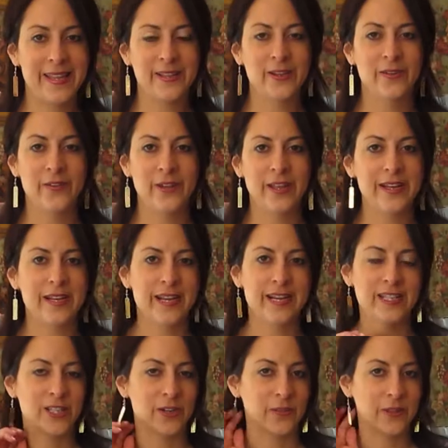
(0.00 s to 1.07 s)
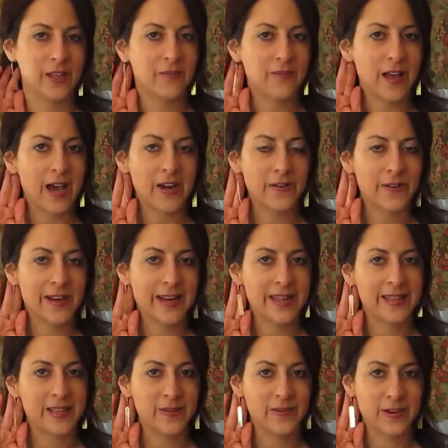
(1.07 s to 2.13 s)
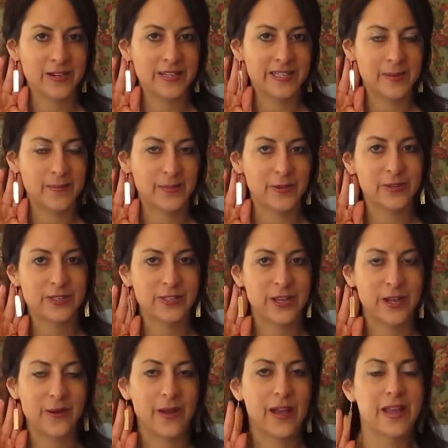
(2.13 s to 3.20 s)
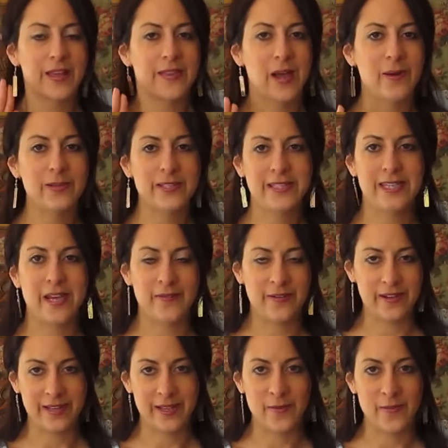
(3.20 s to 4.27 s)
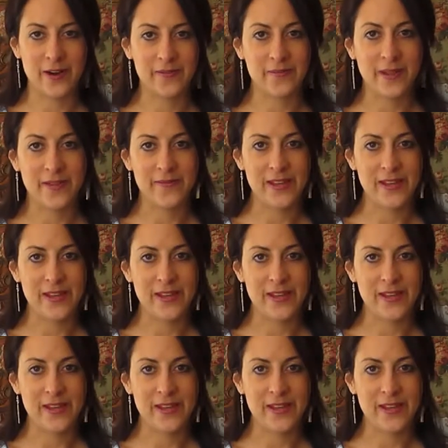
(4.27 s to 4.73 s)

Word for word: think they're really nice, they're really flattering, and they're very simple. So that was definitely one of my